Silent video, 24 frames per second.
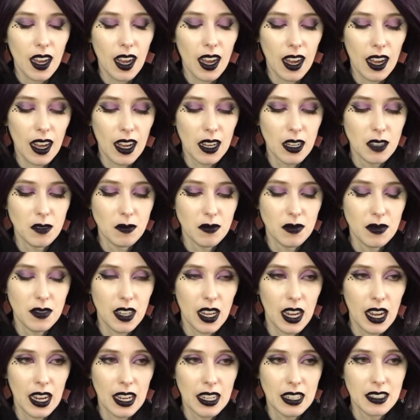And
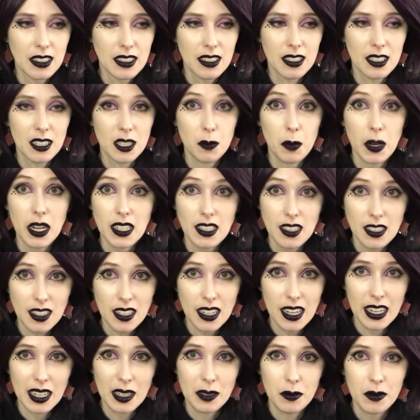despite its
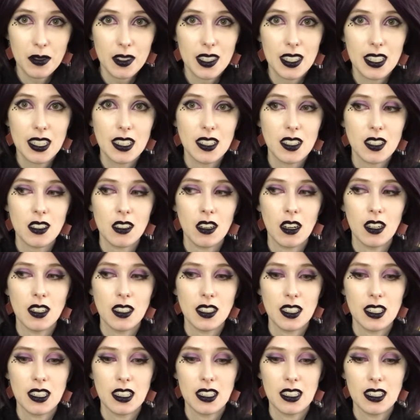name, this
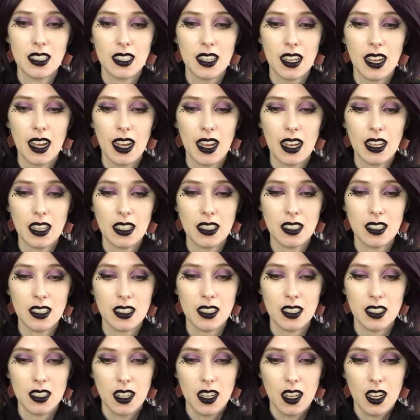continent
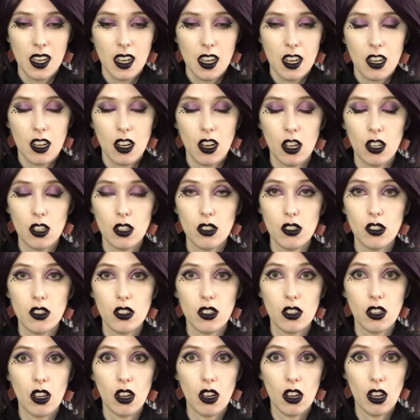has a
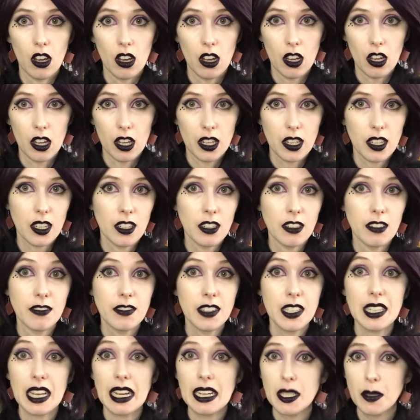lot of
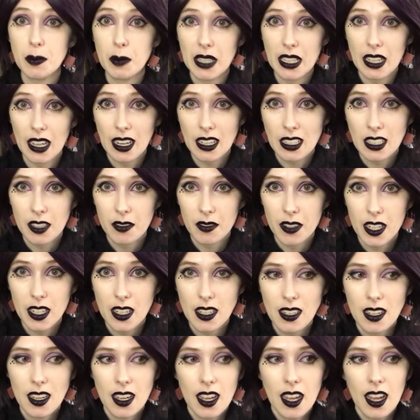seismic
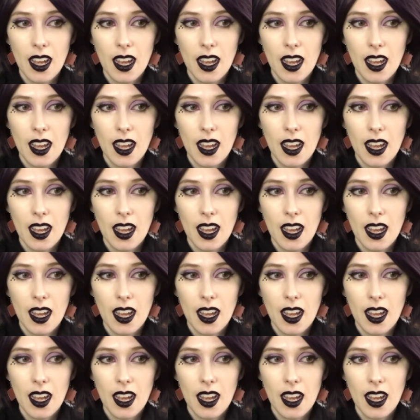activity.